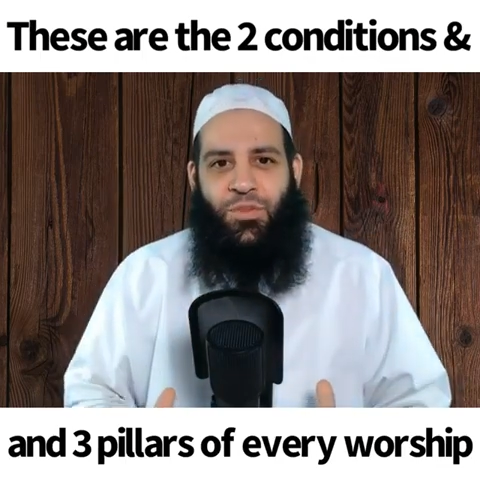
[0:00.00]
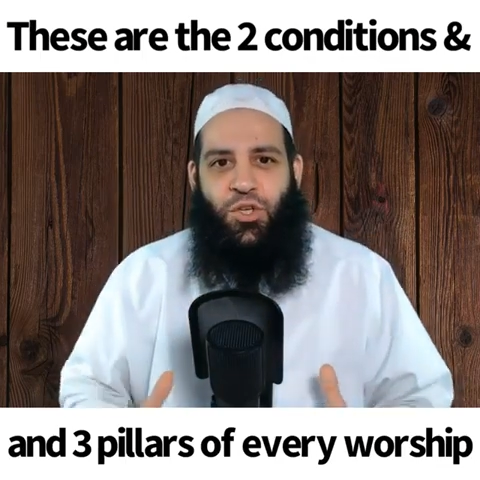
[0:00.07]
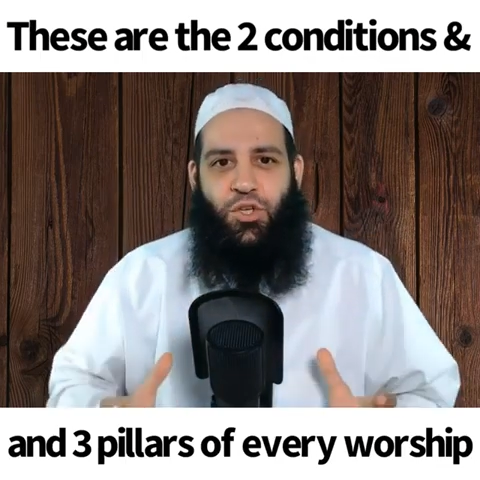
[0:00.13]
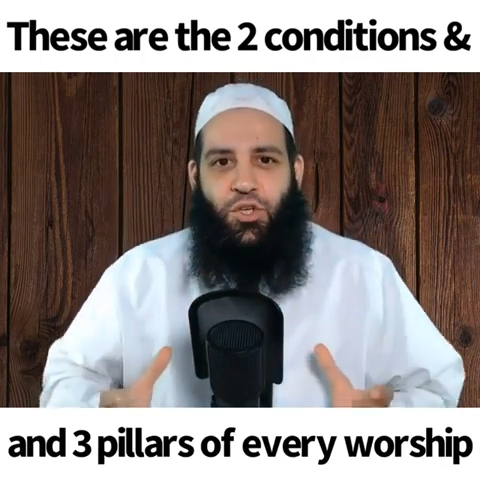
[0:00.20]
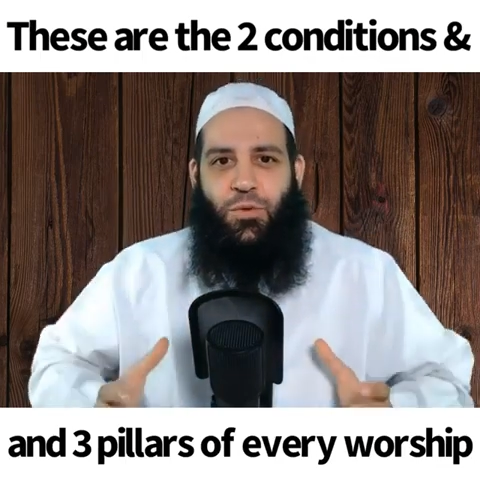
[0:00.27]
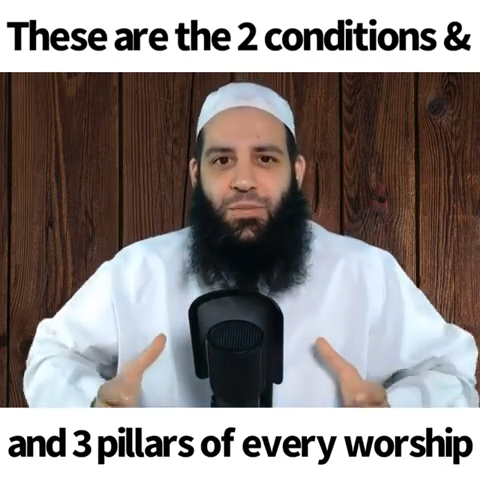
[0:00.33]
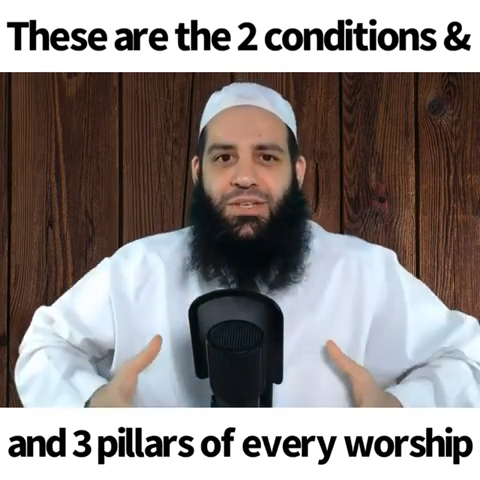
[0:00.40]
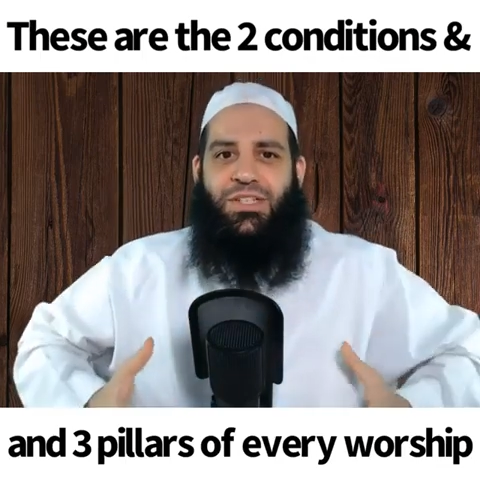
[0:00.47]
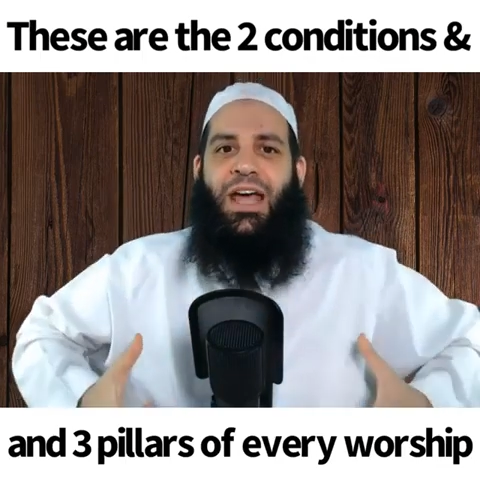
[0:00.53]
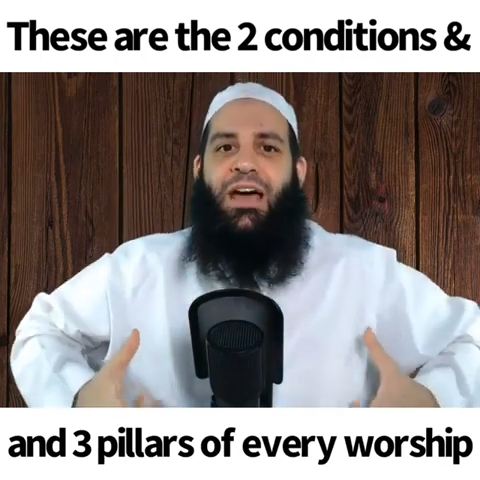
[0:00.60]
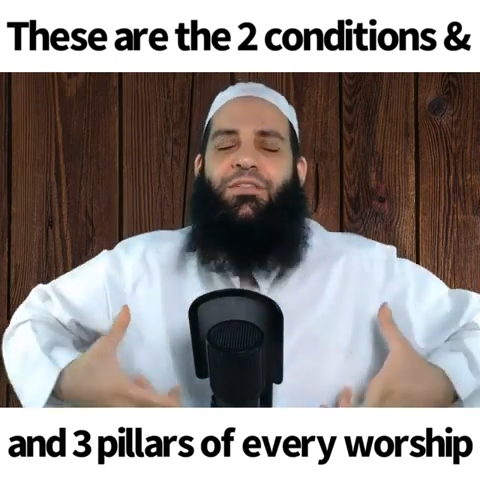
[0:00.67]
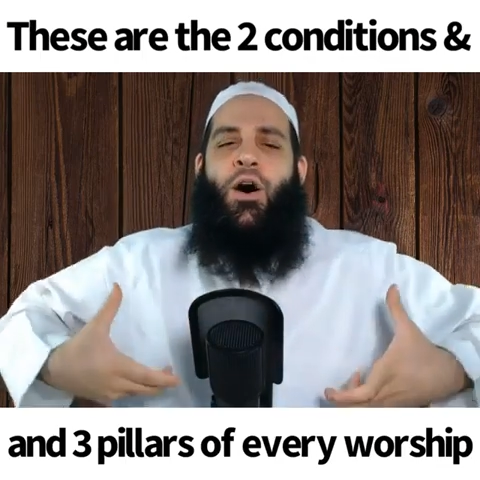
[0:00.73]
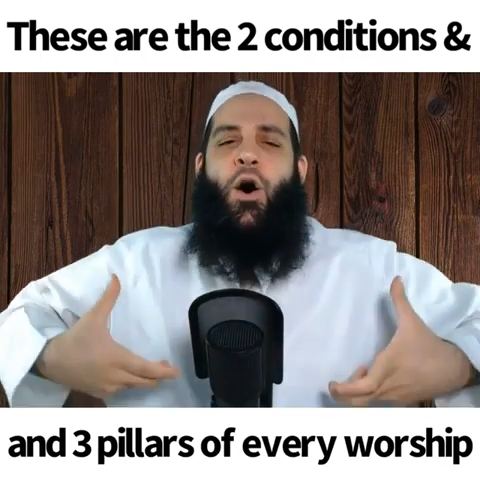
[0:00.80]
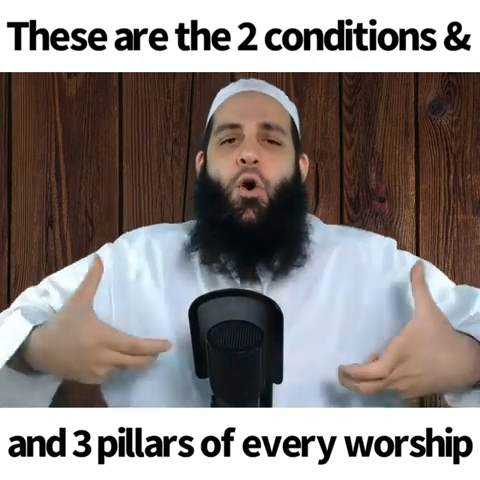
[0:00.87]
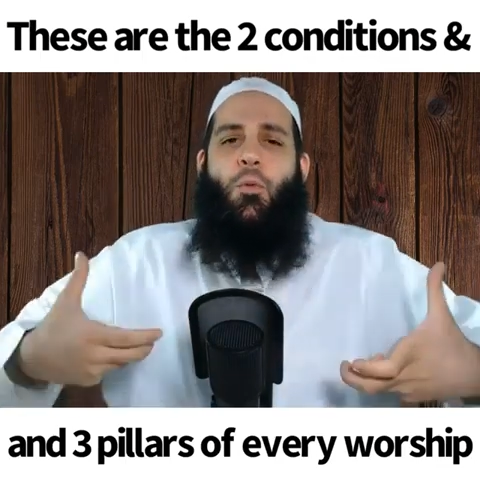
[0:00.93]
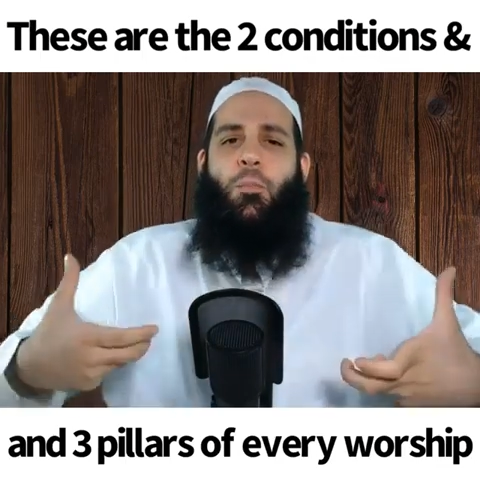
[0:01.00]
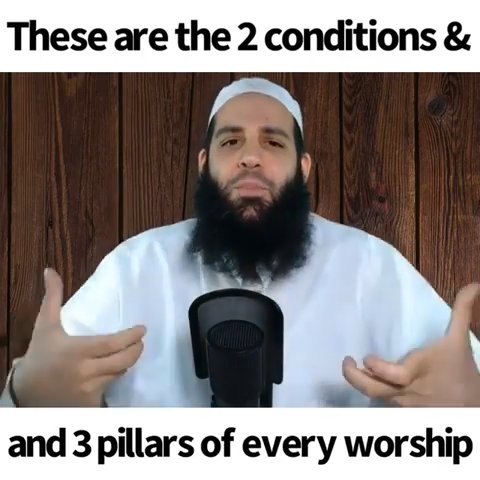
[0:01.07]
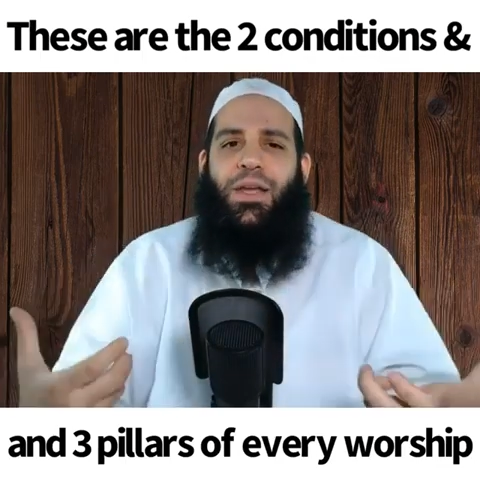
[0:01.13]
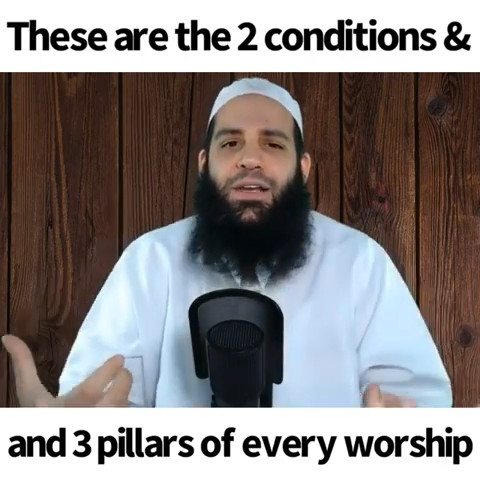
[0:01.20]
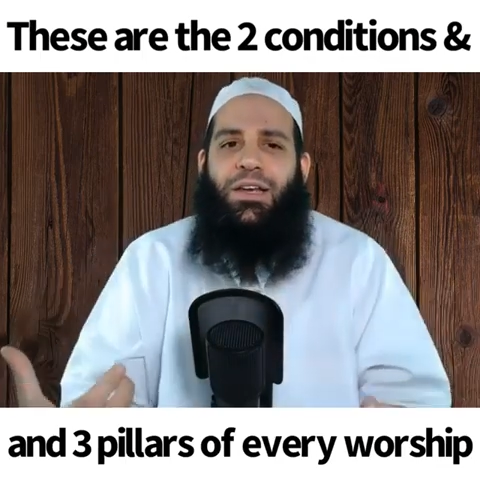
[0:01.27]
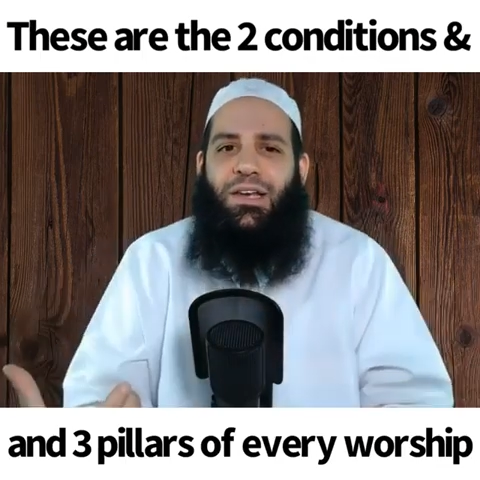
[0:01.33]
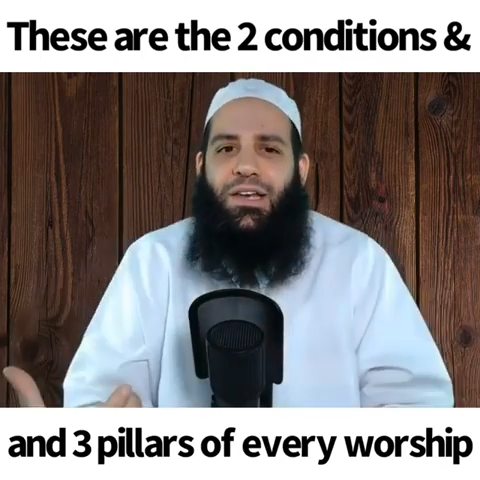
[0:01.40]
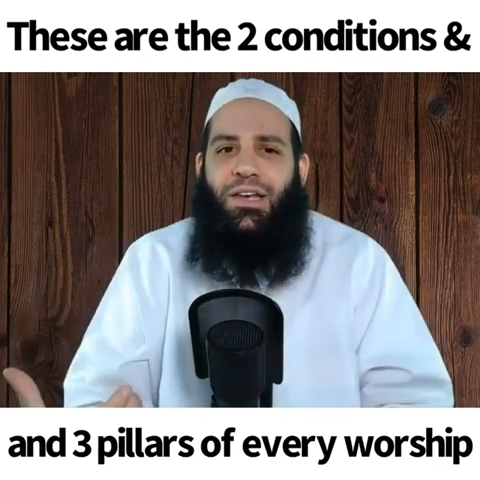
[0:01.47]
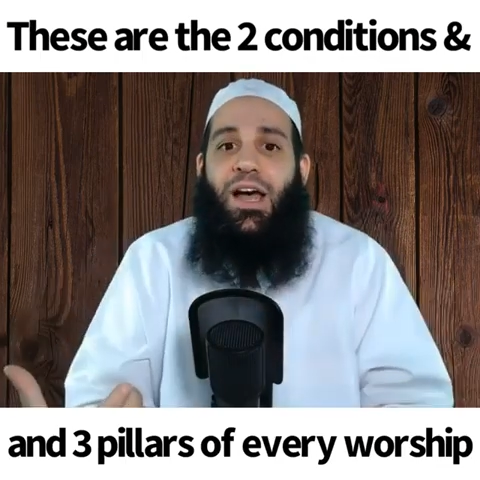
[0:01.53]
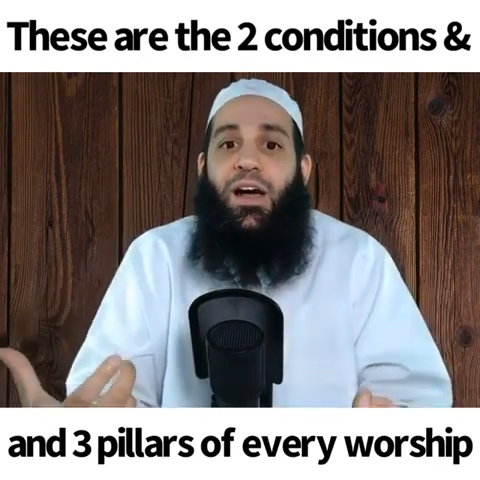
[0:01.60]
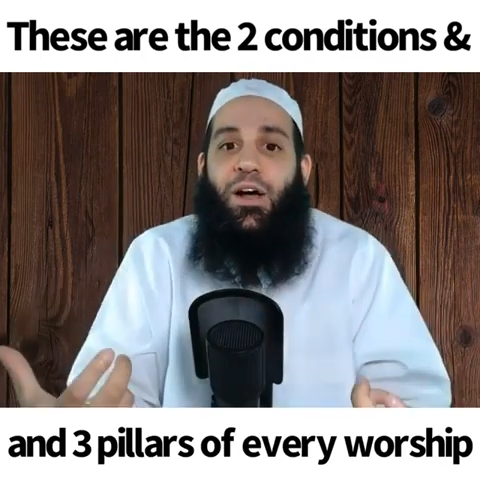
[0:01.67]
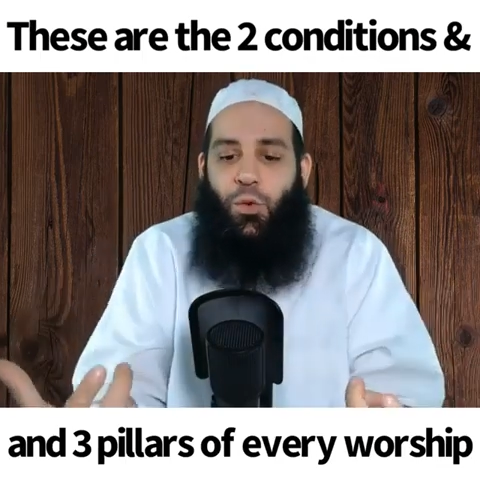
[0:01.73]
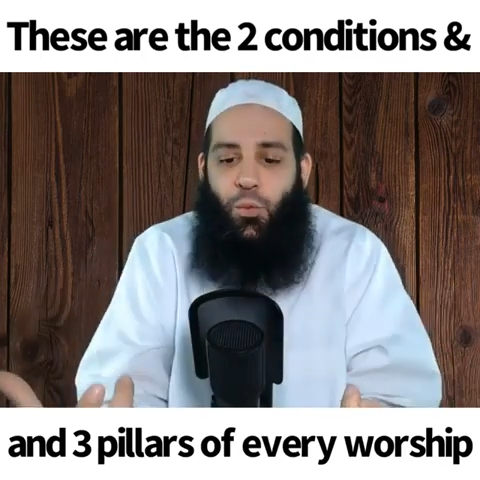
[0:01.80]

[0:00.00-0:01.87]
You must have hope in Allah